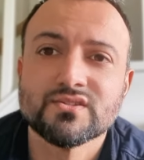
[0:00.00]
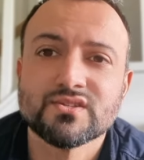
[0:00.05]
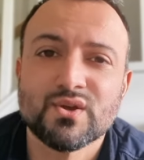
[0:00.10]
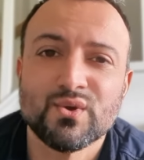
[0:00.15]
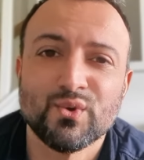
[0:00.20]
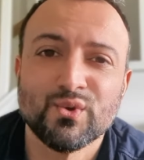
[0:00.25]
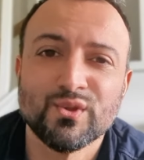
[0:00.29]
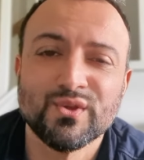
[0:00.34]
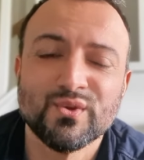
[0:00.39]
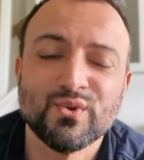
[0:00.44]

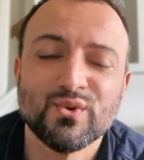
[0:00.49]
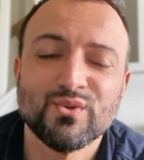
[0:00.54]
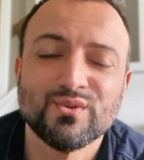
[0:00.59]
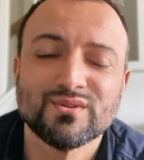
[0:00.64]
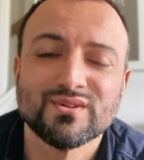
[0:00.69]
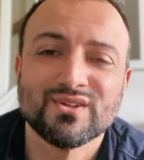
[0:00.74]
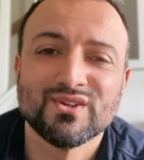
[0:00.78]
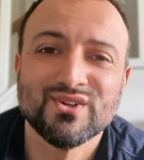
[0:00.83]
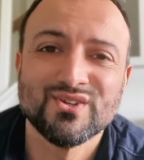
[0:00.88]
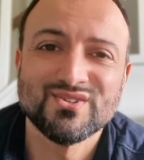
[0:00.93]
So all in
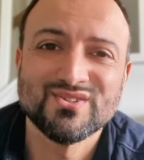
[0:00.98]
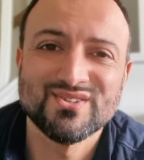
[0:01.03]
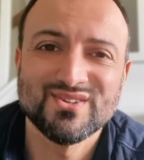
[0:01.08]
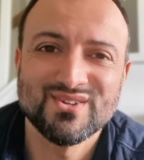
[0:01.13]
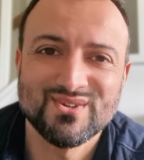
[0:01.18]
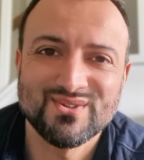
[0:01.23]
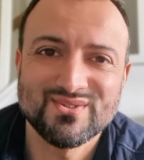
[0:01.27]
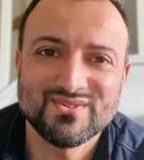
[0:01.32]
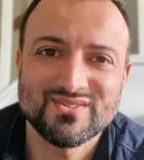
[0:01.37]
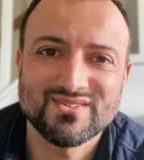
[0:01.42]
all, good
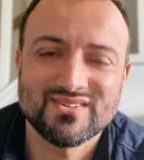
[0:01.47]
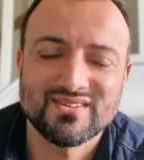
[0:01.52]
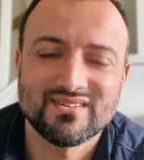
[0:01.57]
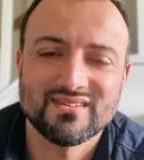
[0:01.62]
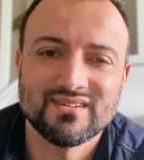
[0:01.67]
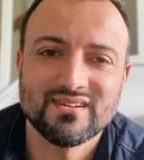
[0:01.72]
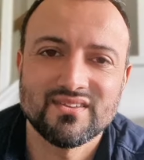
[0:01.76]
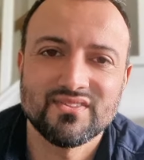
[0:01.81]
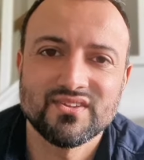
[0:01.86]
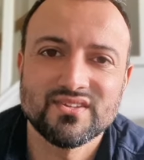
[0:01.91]
news,
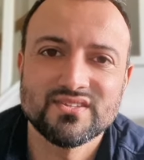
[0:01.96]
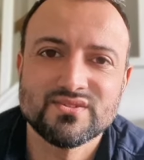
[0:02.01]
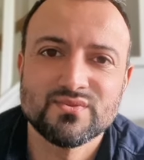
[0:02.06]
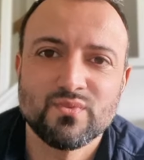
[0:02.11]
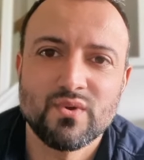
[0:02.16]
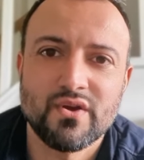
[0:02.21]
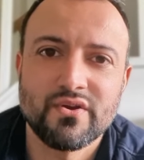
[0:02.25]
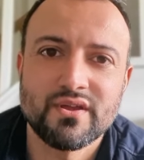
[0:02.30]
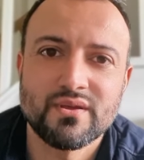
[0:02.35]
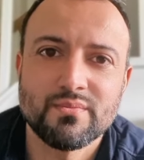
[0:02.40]
nothing to
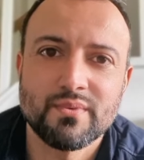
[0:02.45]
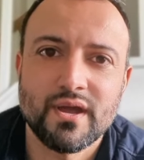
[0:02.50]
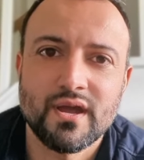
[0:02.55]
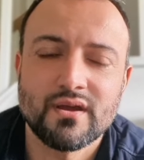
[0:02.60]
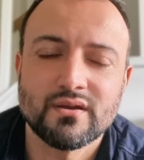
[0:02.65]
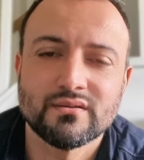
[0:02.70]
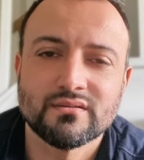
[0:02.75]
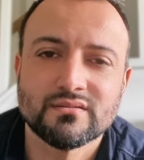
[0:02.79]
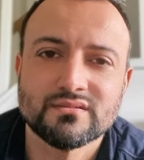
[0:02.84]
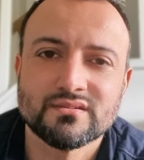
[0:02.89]
worry
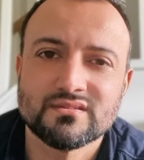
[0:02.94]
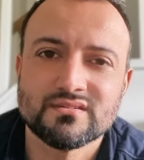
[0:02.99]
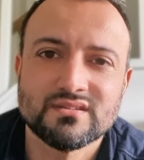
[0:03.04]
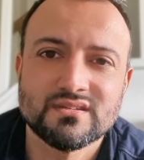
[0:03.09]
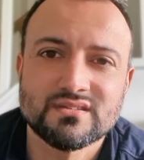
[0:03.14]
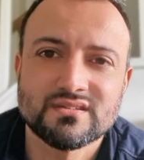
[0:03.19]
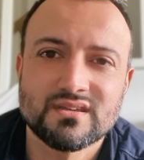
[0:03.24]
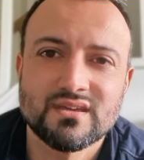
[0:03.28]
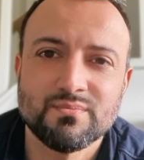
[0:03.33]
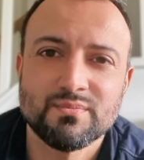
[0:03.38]
about, just
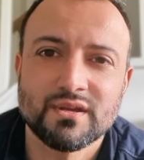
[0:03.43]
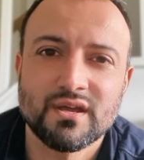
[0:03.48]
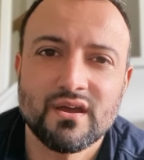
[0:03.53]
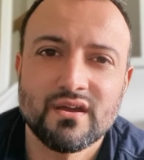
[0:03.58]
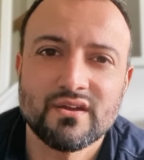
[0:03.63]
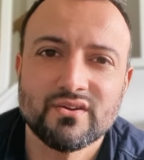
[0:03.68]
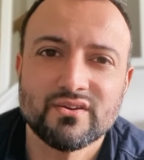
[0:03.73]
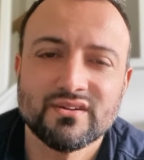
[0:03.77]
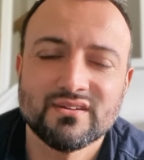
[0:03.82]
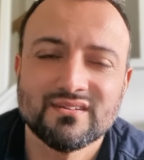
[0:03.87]
need to keep an
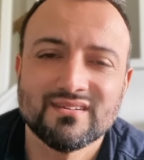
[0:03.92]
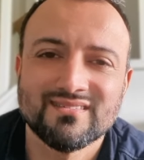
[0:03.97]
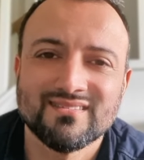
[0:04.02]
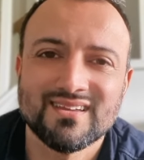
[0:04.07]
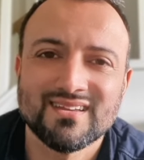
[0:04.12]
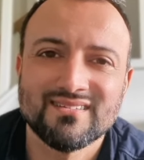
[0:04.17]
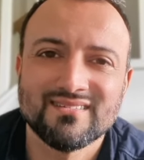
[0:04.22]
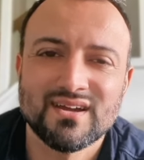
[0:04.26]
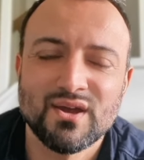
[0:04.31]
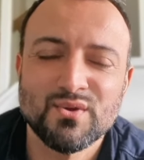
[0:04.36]
eye on it, and
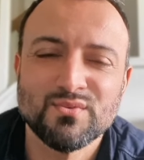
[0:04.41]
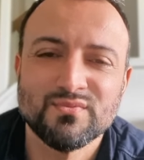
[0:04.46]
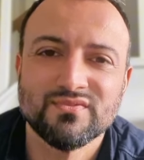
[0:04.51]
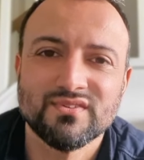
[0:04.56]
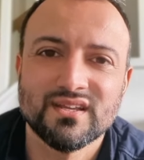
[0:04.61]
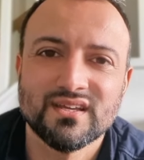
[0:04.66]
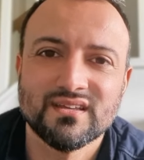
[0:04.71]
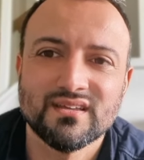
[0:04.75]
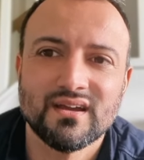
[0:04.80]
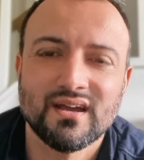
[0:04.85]
then
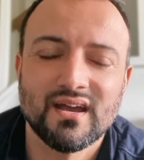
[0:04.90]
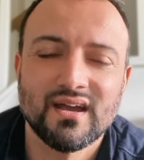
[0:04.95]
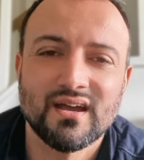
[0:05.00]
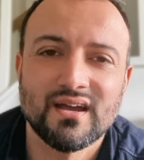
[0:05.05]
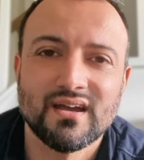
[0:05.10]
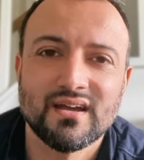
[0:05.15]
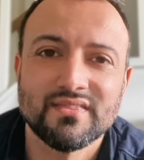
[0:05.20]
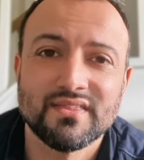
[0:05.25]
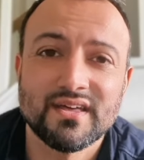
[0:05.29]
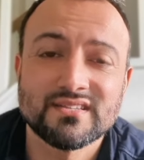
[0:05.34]
hopefully
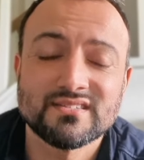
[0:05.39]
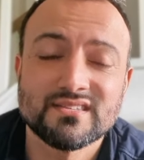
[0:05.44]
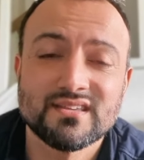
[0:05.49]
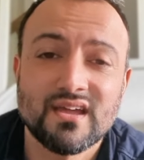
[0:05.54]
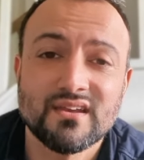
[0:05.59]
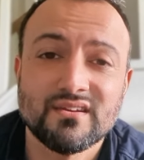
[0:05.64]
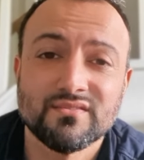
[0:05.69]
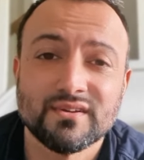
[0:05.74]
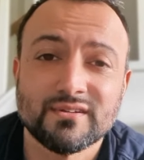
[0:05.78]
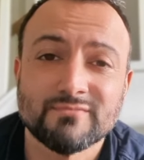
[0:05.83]
that's
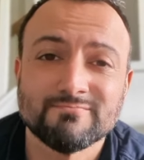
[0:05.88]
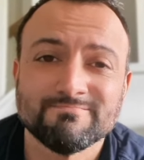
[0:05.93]
the end of it.